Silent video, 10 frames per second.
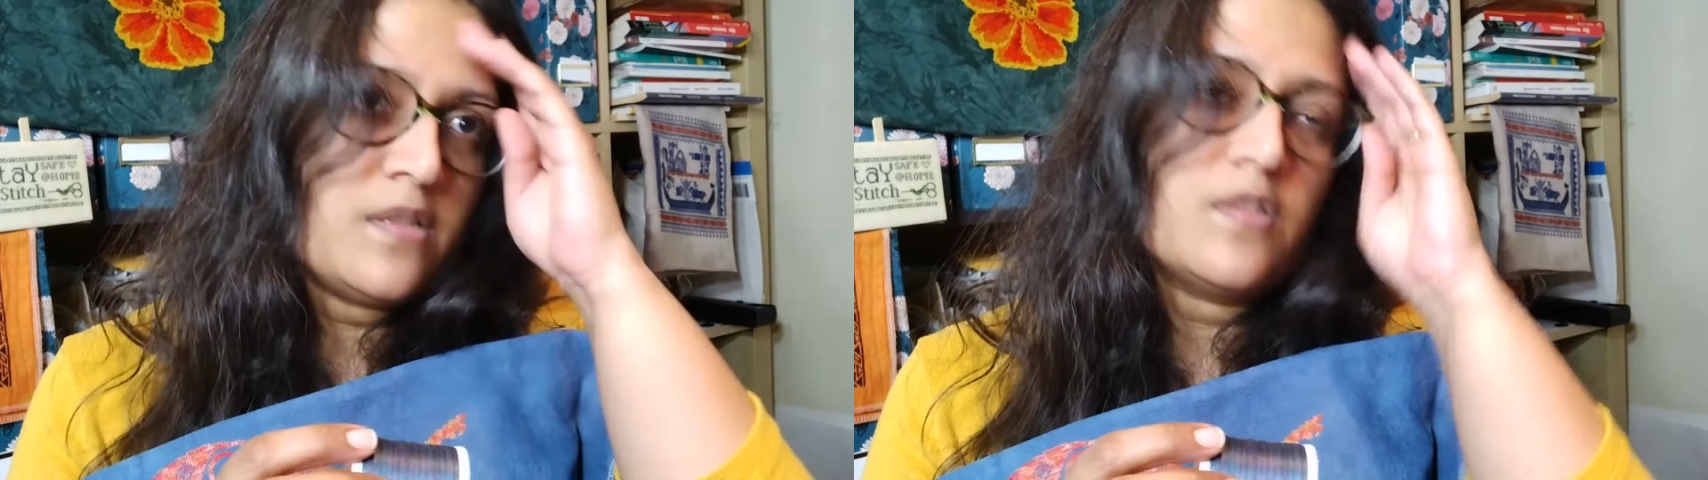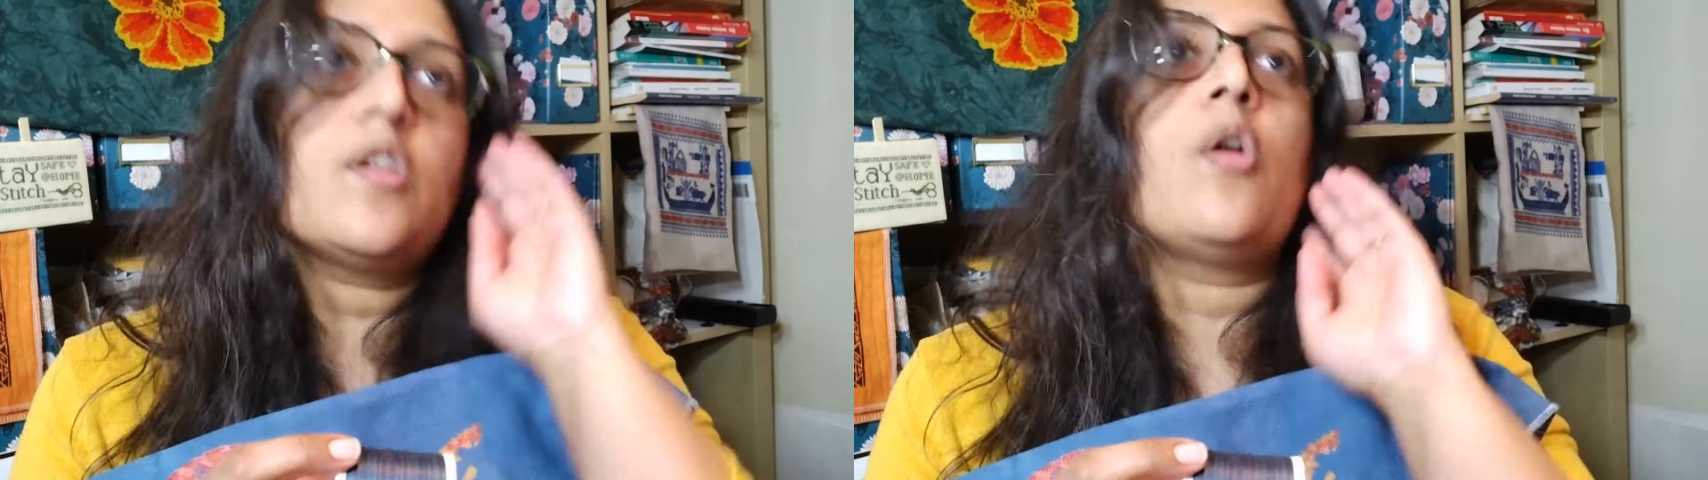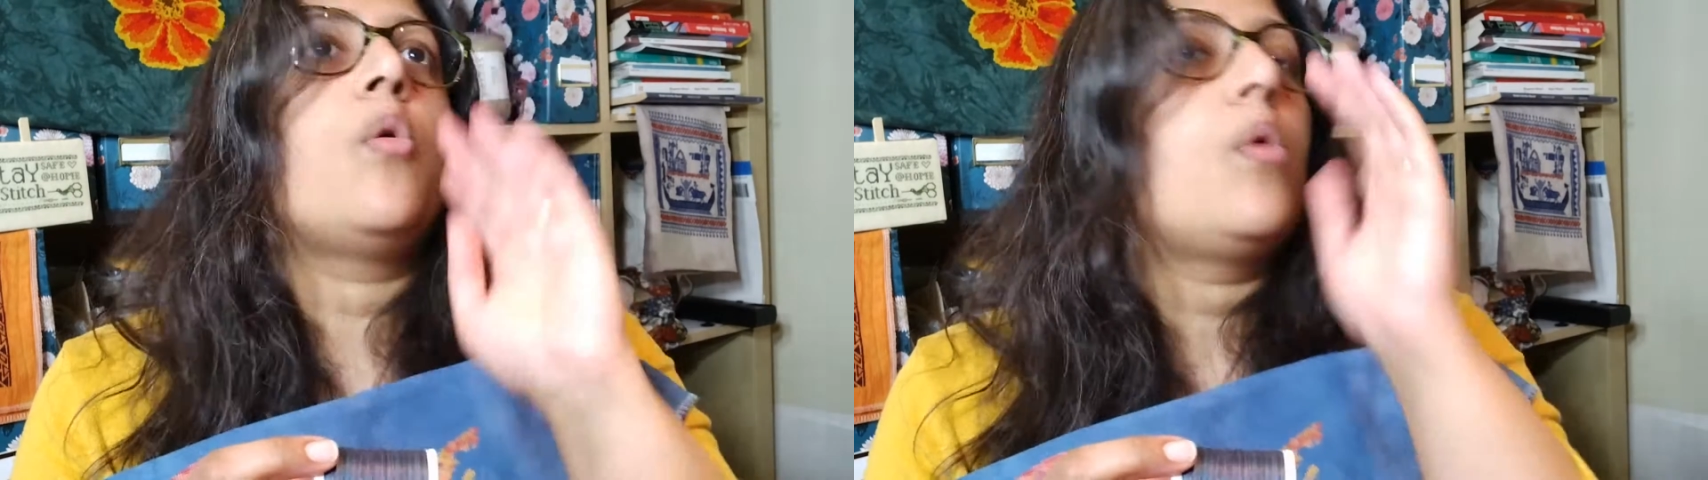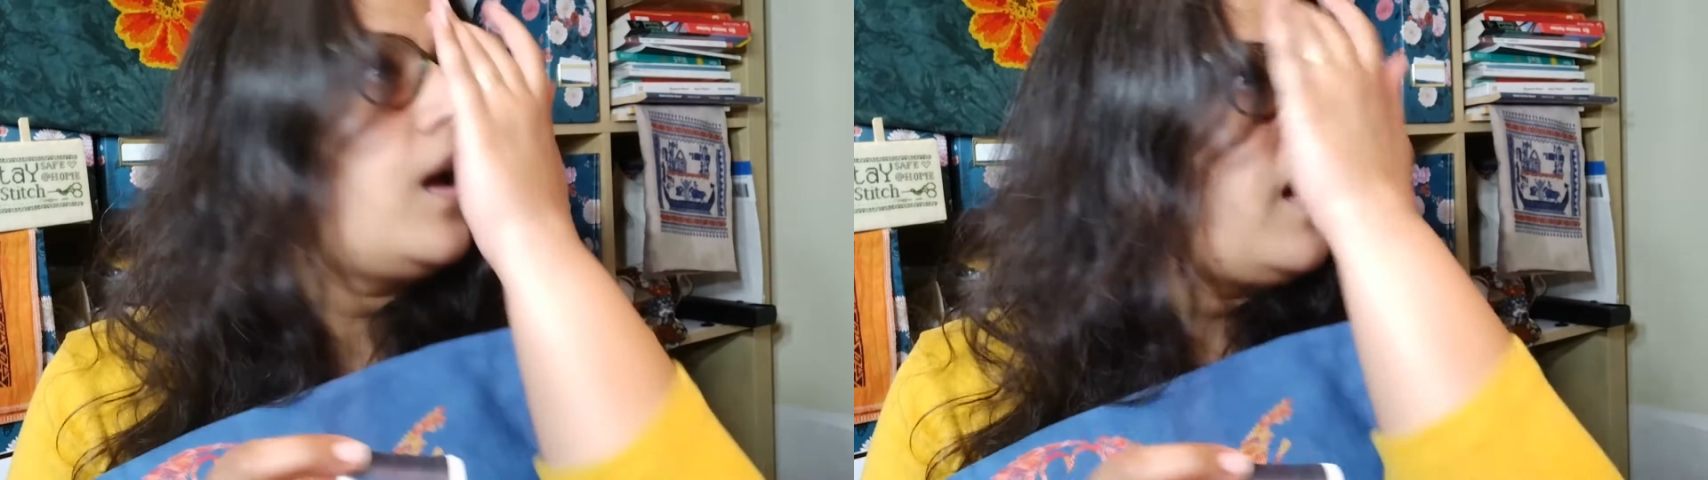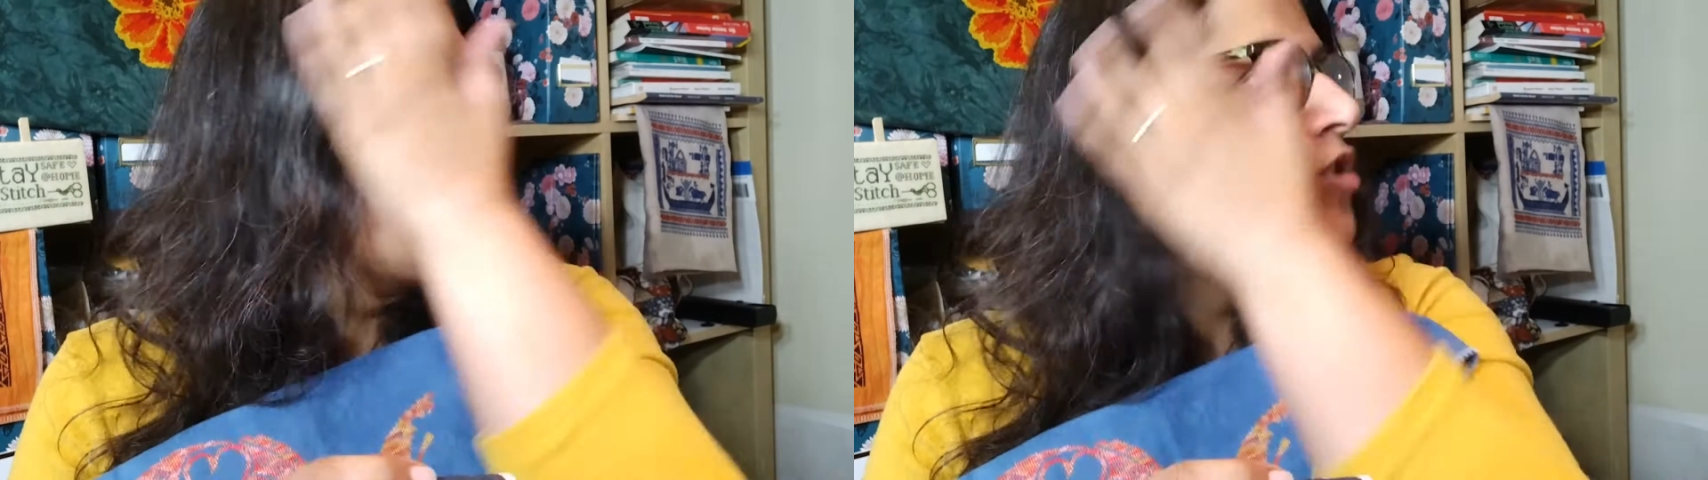So
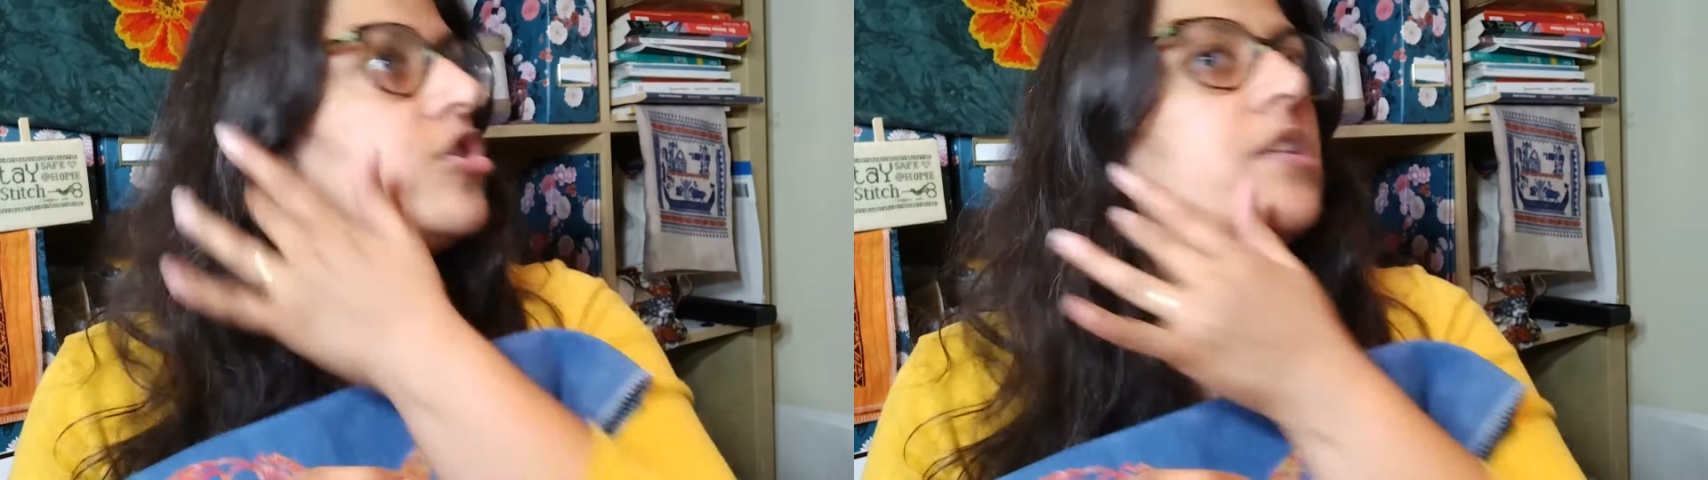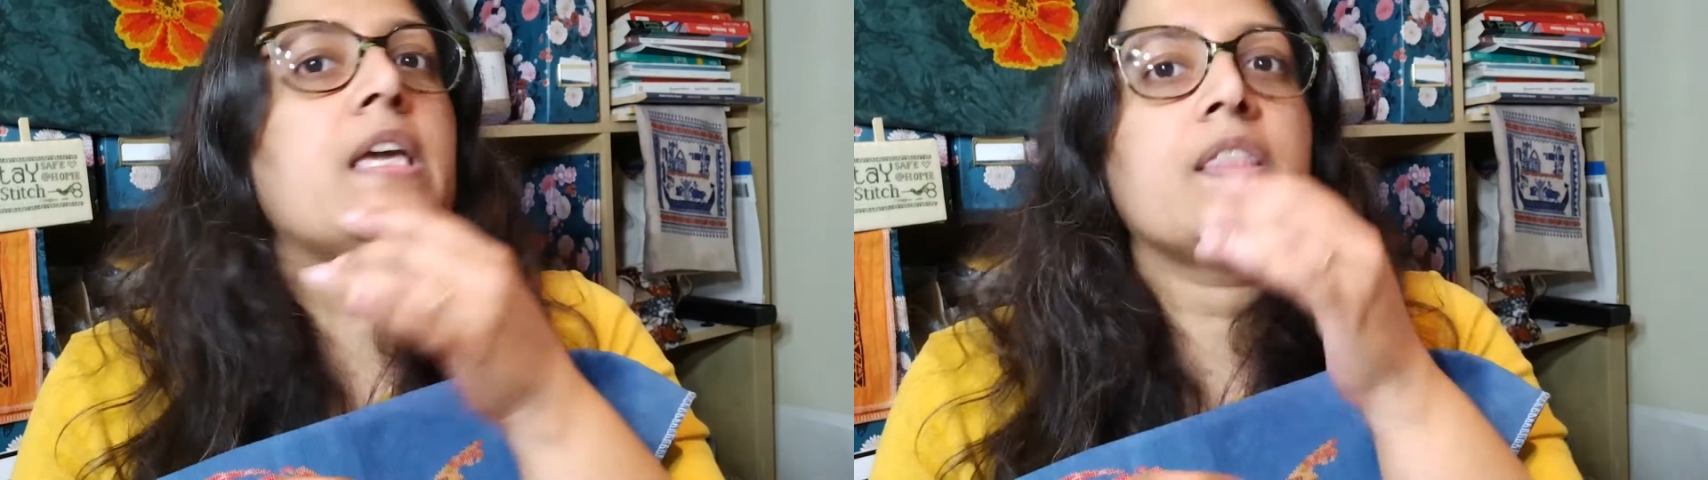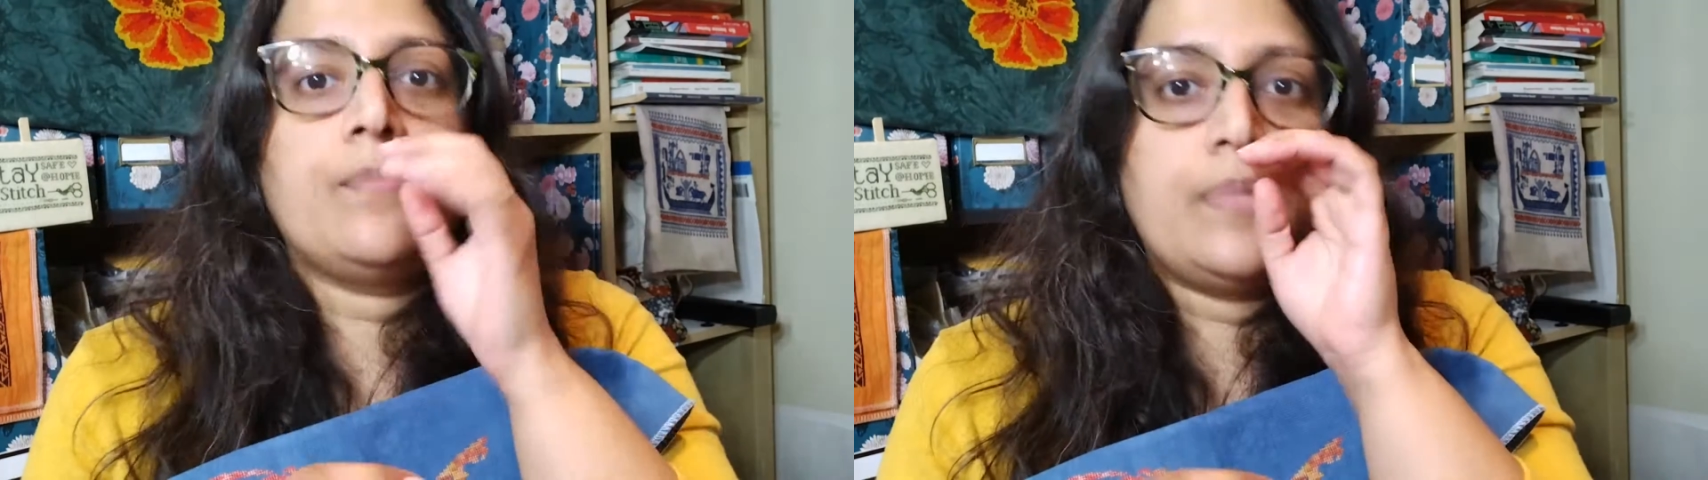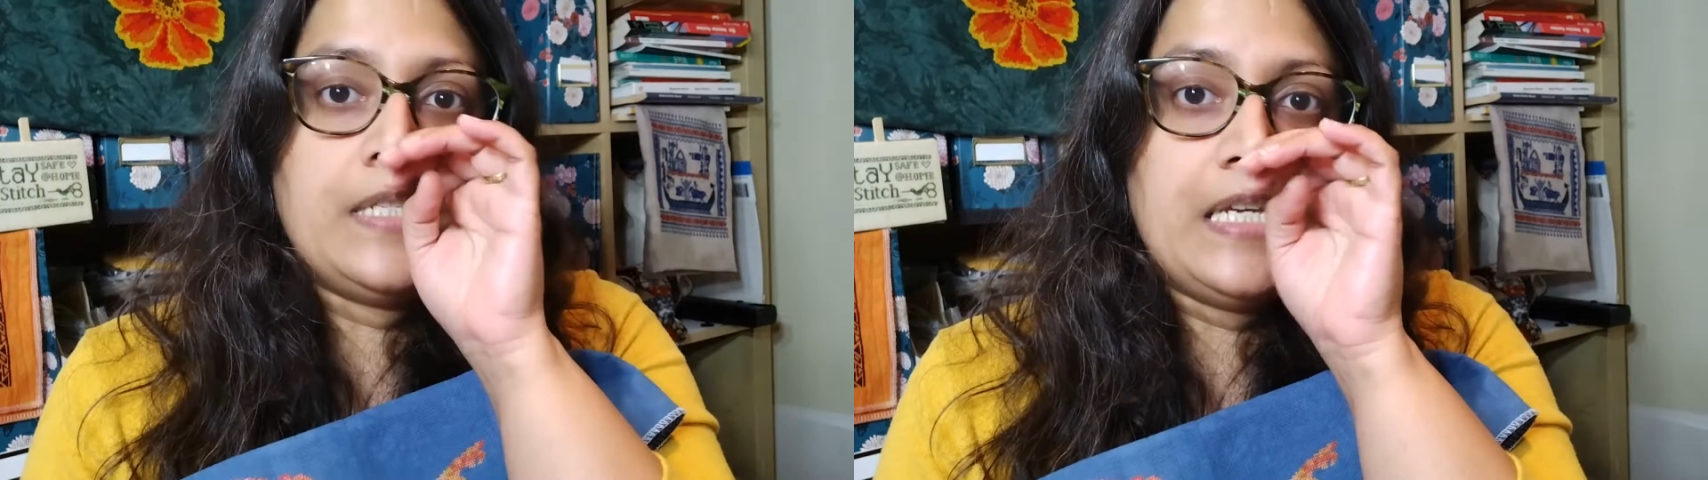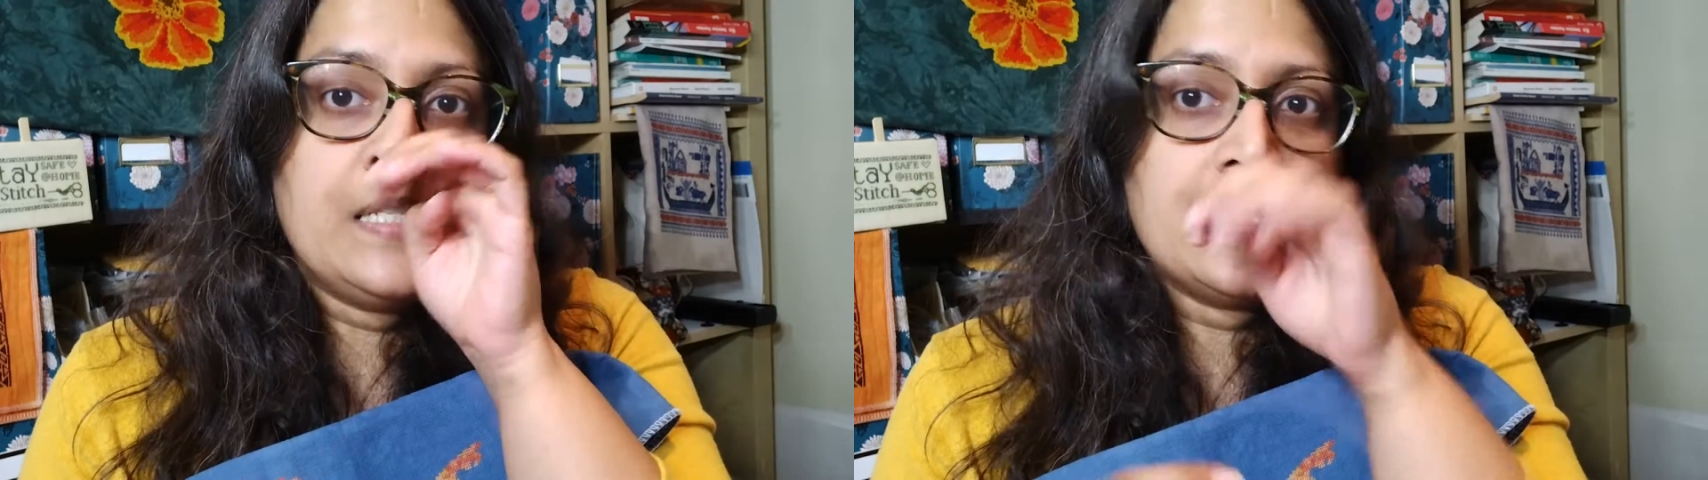I usually get the
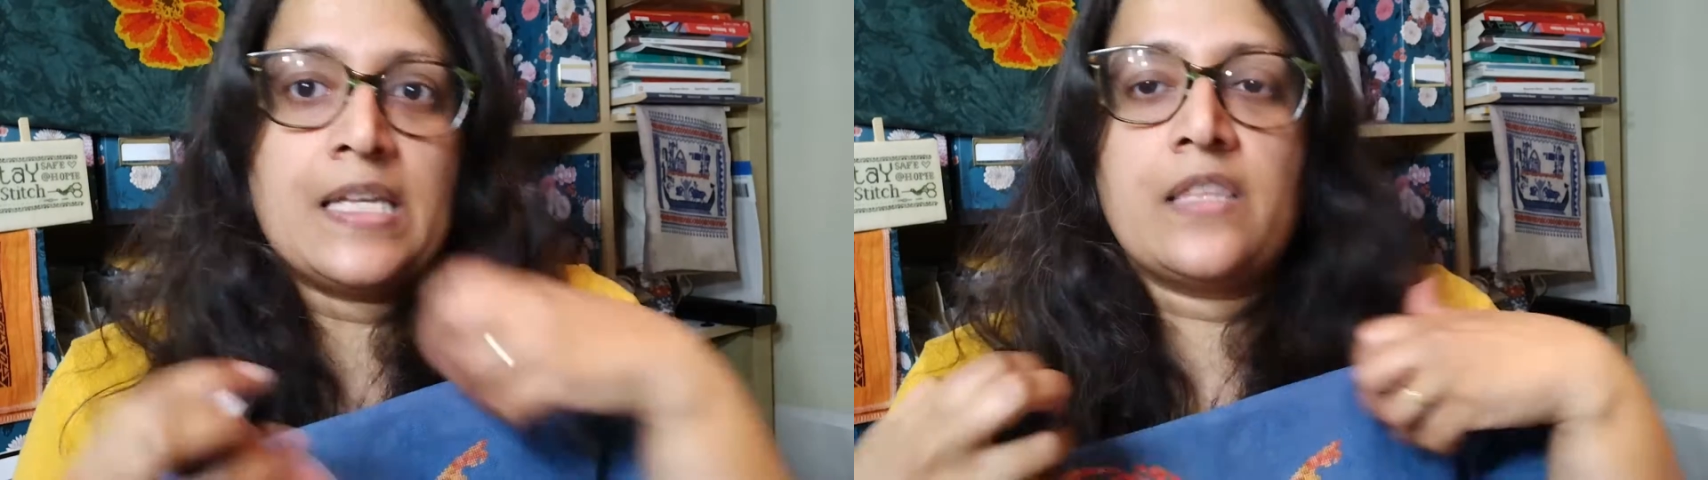petites,